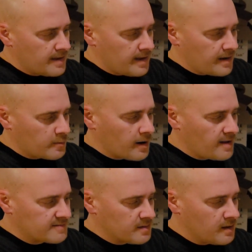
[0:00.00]
in a
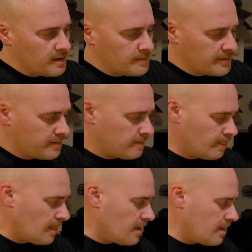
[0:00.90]
grass clump.
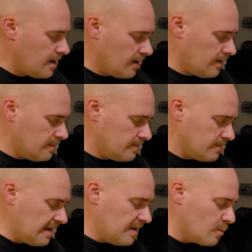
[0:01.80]

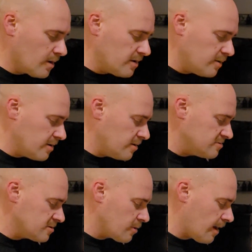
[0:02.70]
Anywhere you could
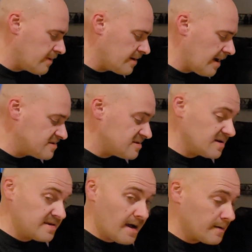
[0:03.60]
use a grab and die
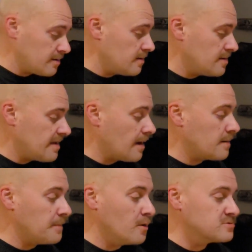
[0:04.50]
stick. Down a
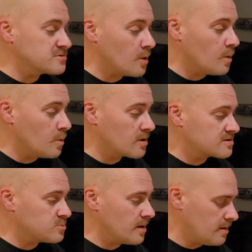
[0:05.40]
post hole
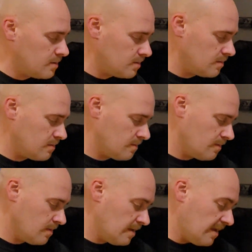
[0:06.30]
works well.
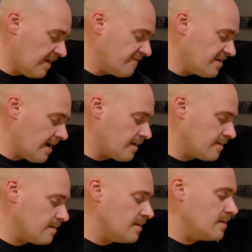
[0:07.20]
Even
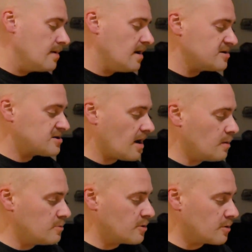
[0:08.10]
down a
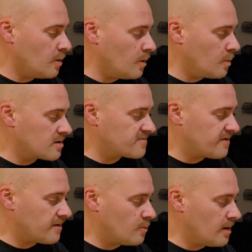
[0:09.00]
shallow dirt hole works
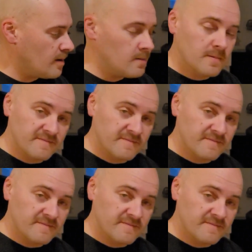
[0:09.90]
very well